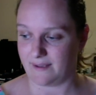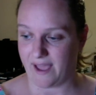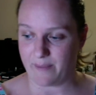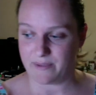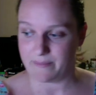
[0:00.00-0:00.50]

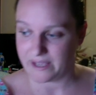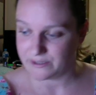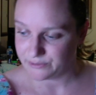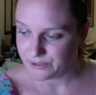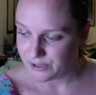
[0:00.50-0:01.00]
happy
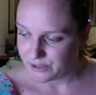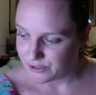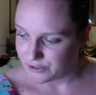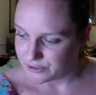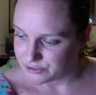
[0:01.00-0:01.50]
mail.
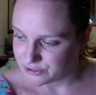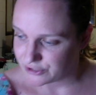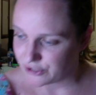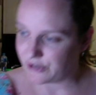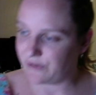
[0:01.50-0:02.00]

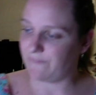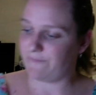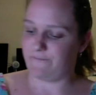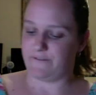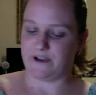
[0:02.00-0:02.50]
So
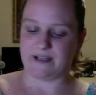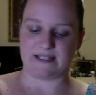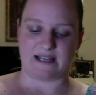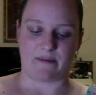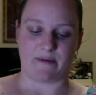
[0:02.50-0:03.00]

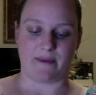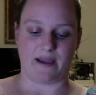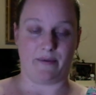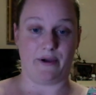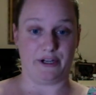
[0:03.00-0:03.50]
first up, my
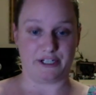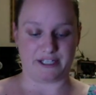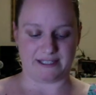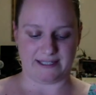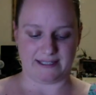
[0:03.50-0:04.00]

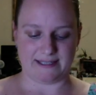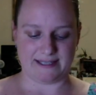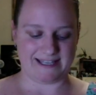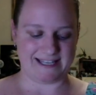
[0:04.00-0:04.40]
purchases.